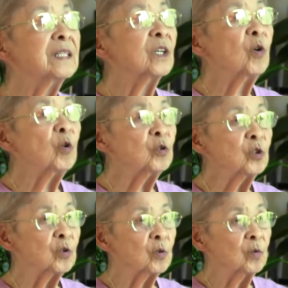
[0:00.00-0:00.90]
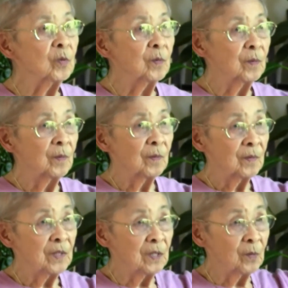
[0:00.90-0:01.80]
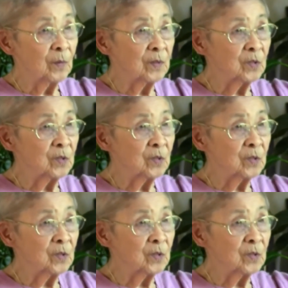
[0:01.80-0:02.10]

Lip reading: a koto, one